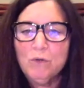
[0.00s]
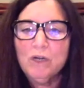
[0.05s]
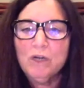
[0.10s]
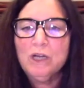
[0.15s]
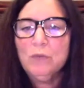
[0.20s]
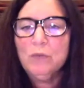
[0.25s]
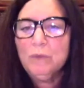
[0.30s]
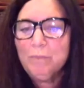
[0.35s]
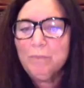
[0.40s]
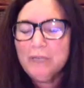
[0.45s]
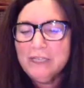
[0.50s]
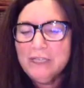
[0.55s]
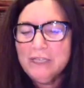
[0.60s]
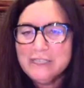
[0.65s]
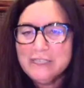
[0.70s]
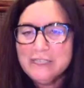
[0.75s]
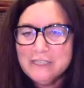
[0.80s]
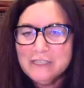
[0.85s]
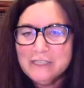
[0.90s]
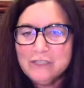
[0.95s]
It will be
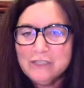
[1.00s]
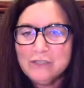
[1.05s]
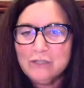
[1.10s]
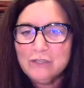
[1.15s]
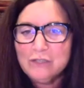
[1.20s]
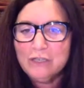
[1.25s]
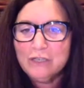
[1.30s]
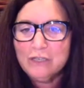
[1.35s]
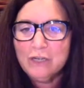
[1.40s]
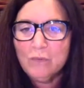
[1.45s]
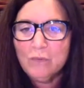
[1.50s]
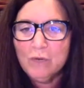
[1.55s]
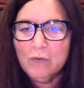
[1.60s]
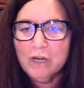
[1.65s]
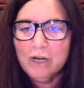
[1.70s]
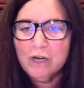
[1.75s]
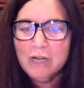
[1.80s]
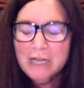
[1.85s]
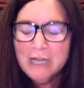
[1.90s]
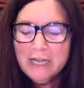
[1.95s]
distance learning
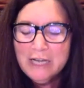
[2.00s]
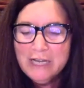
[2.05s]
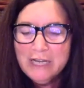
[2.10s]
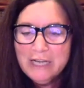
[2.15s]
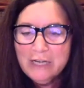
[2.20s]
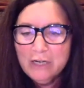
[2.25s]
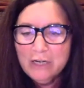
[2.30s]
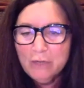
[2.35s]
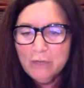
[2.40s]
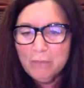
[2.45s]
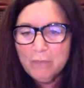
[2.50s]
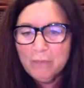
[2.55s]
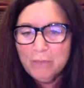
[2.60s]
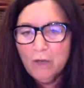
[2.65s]
where it will be